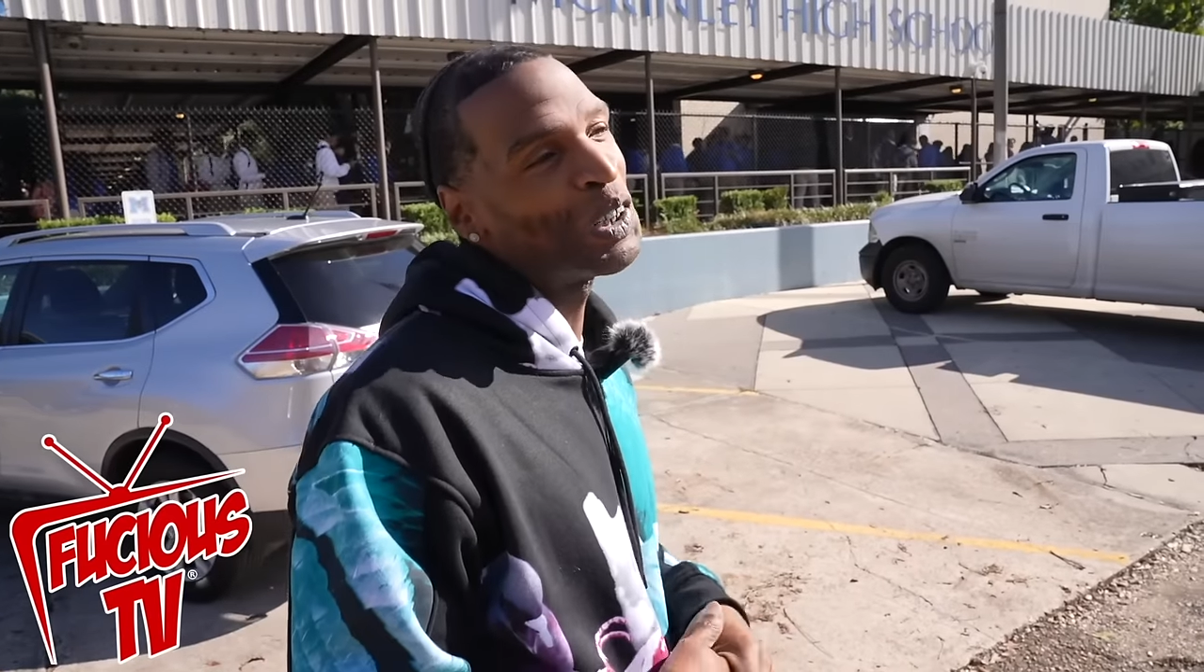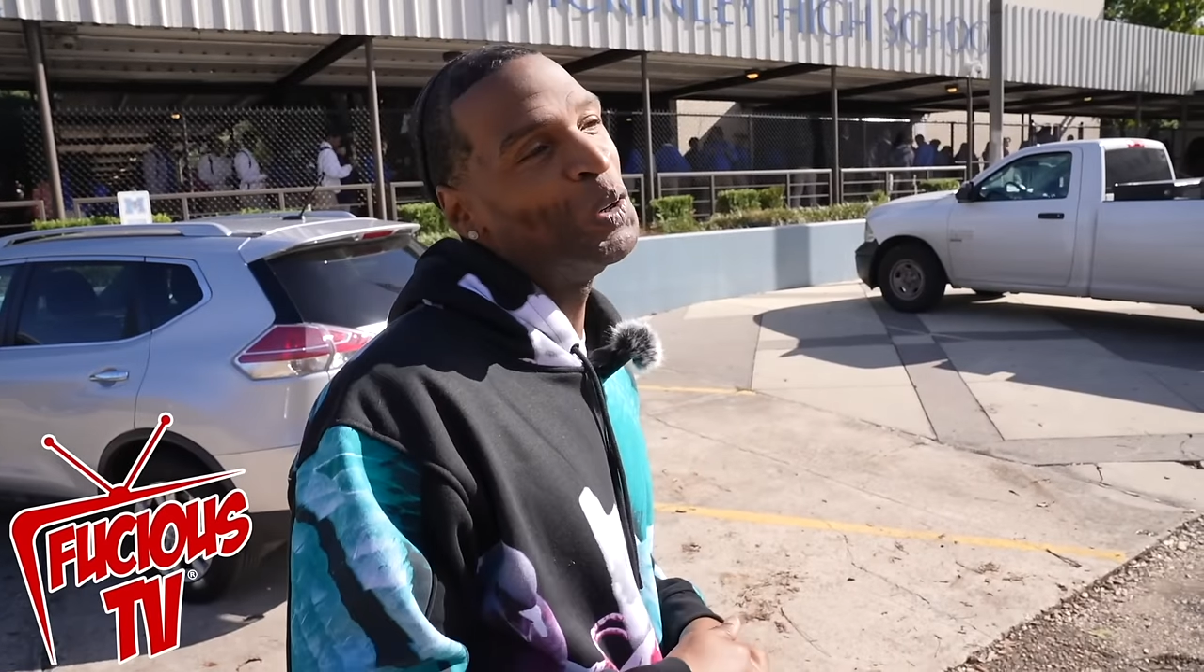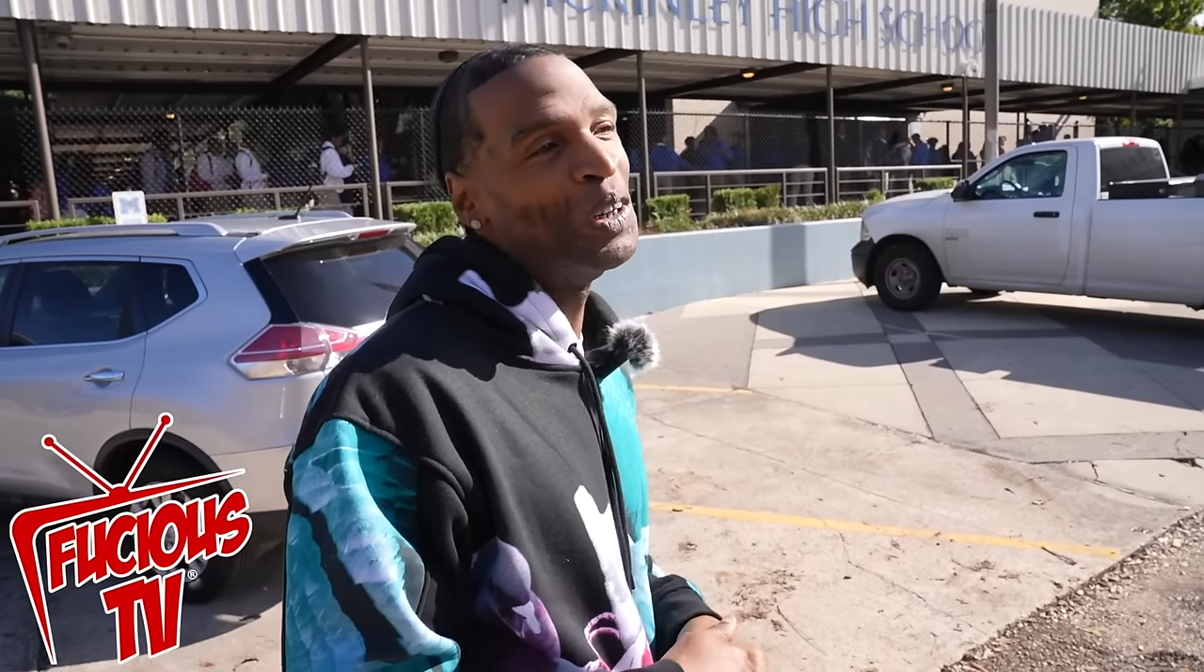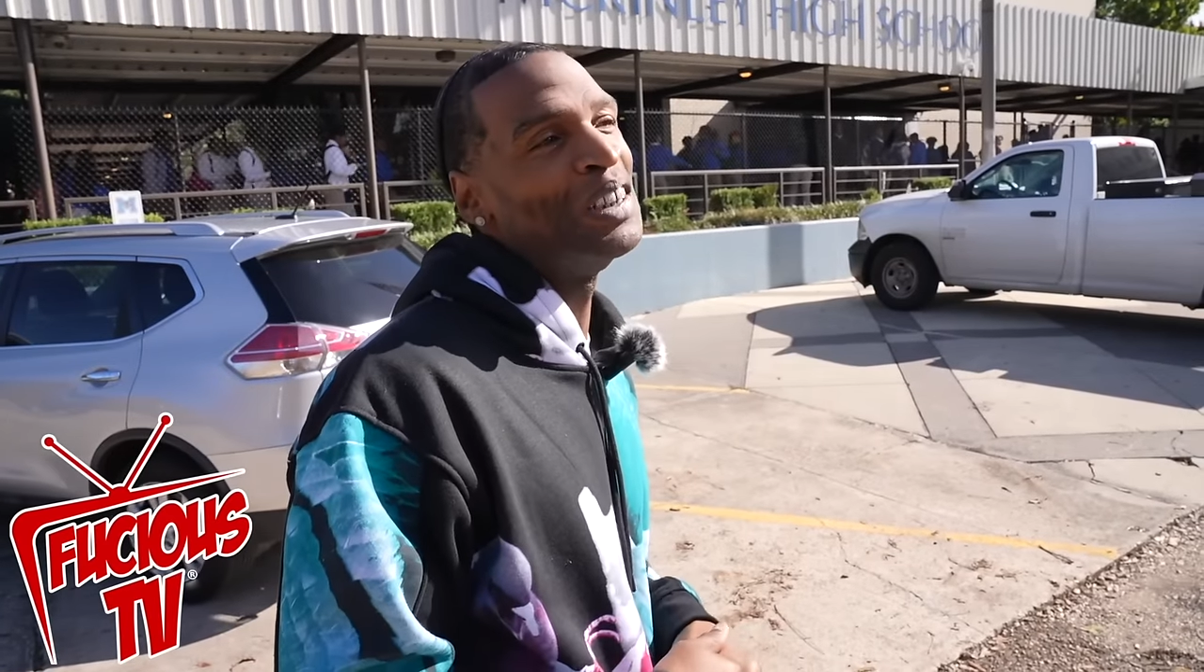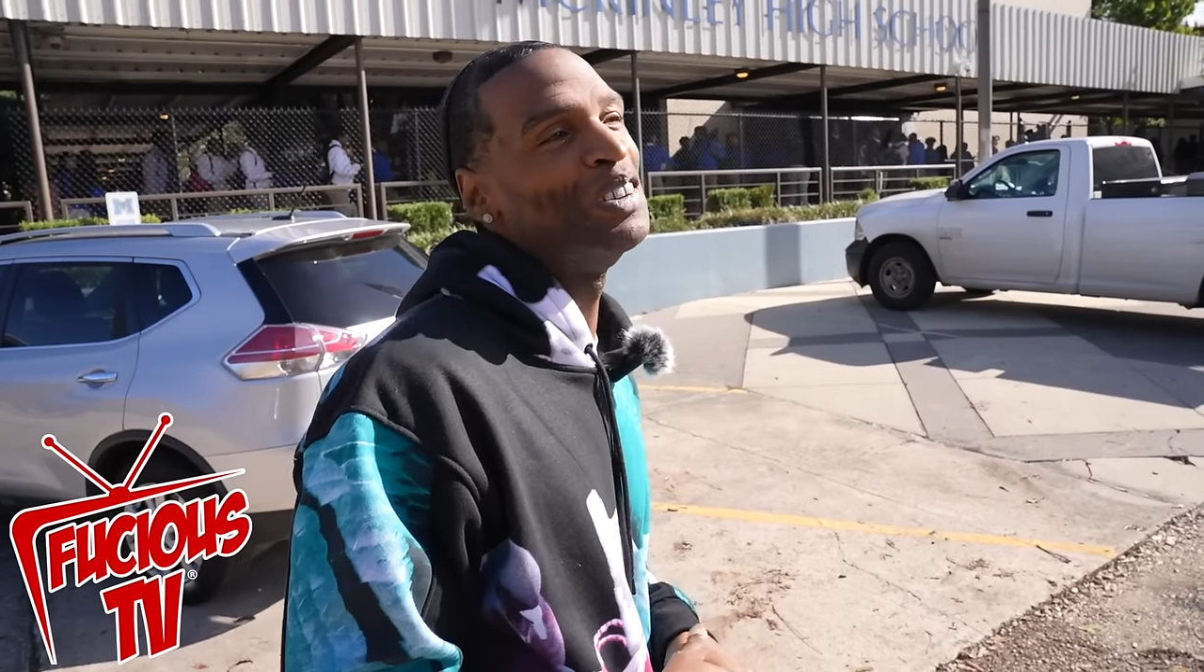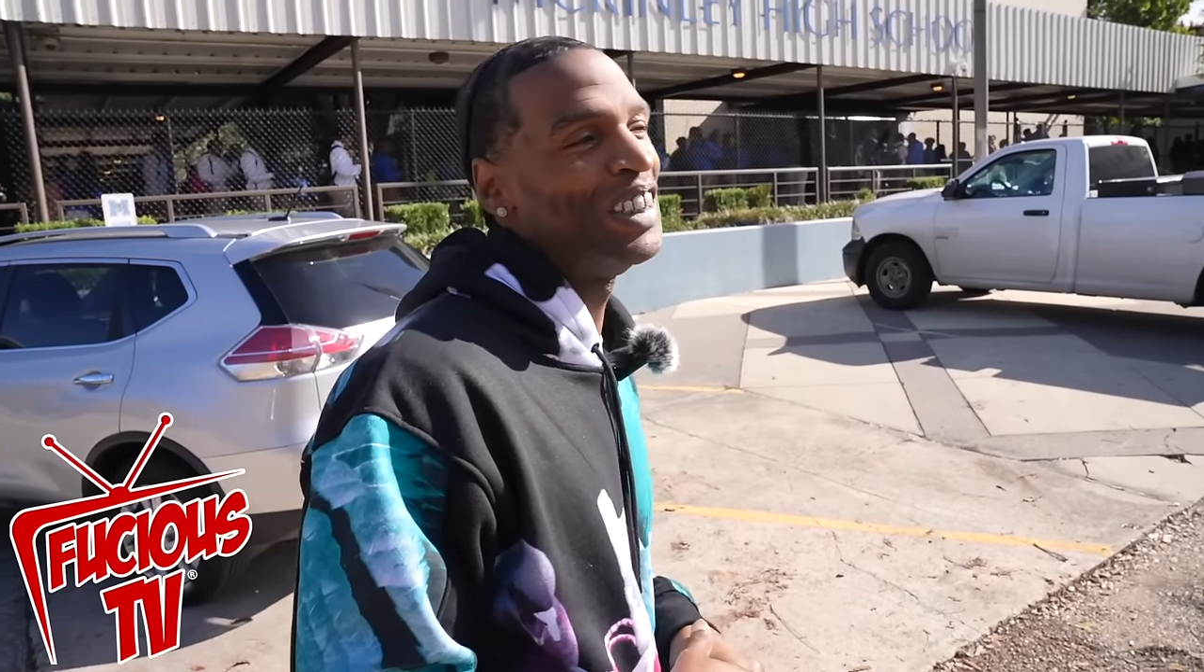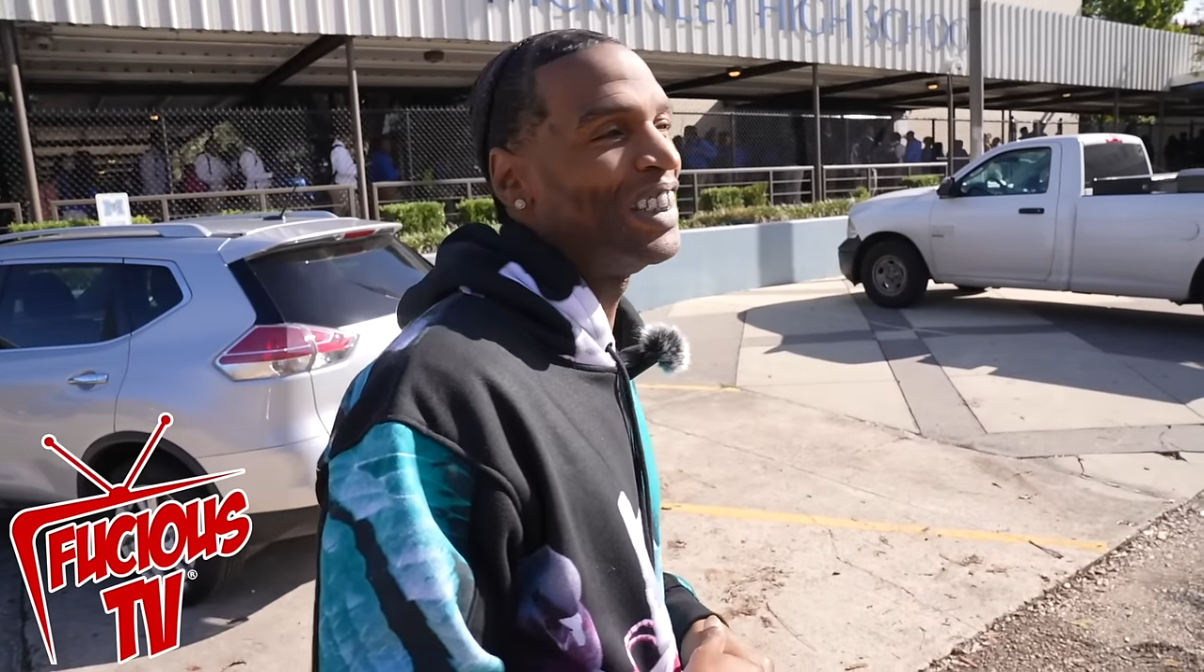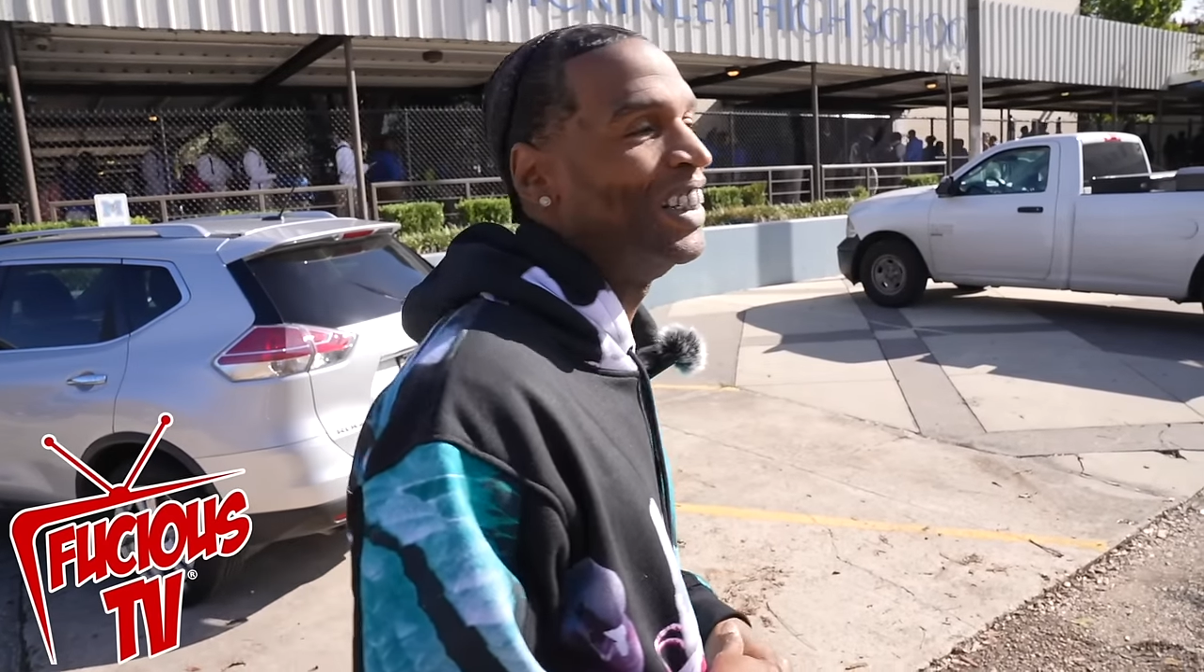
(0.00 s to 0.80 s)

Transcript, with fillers: school this bitch